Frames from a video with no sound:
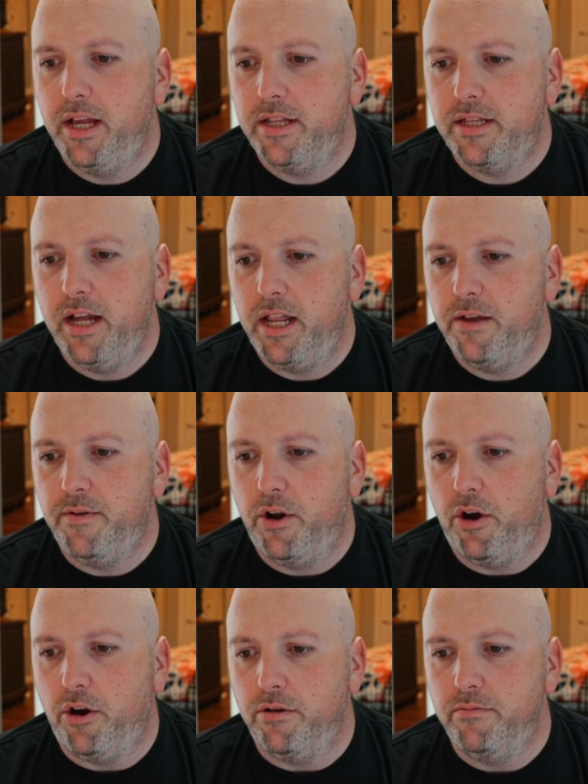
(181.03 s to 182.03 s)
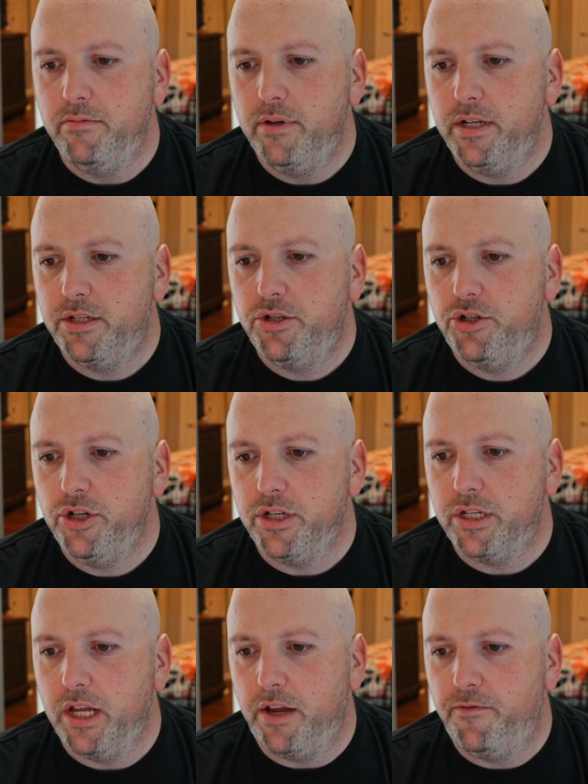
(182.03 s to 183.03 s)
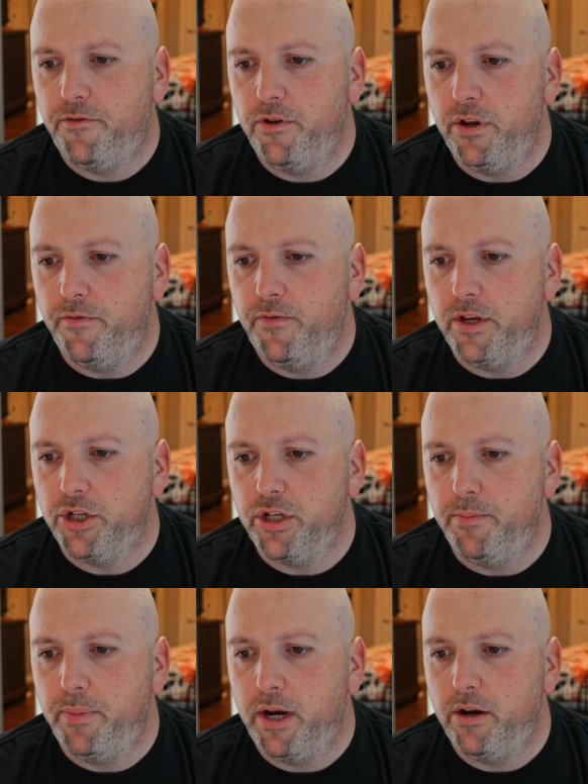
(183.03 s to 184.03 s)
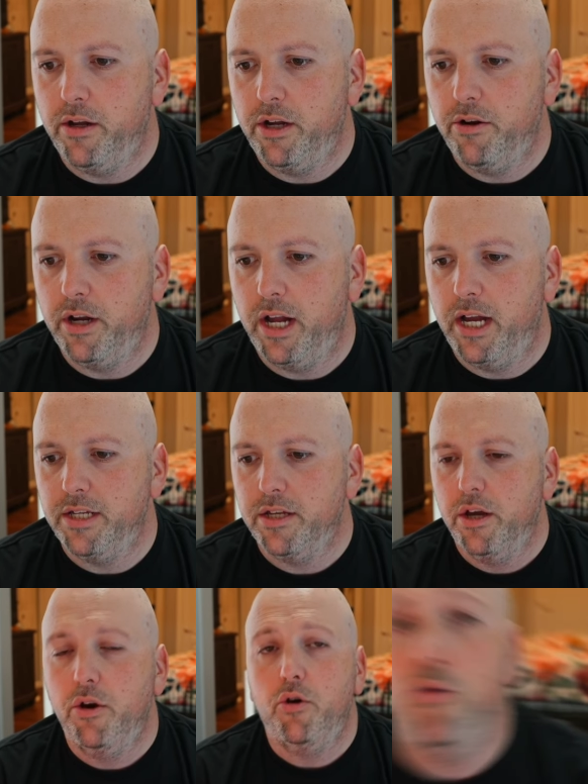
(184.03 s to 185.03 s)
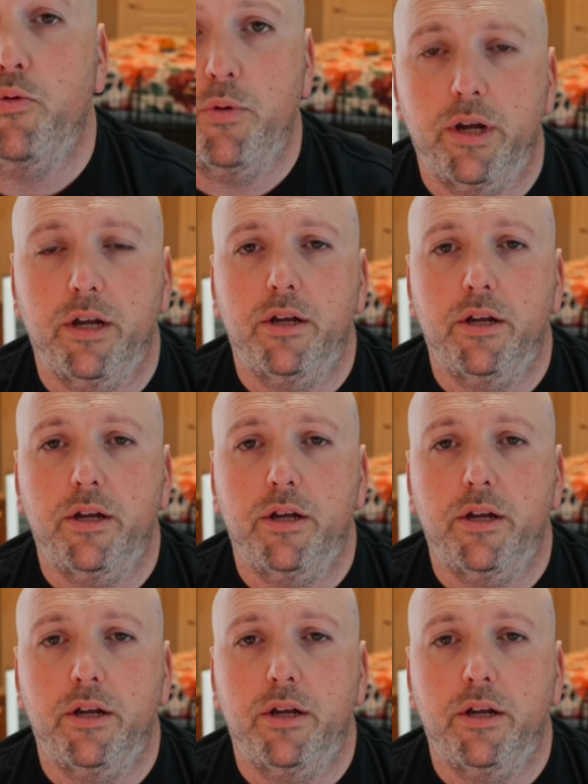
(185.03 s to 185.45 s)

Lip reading: not even hard. It's just like shooting fish in a barrel here, guys. Real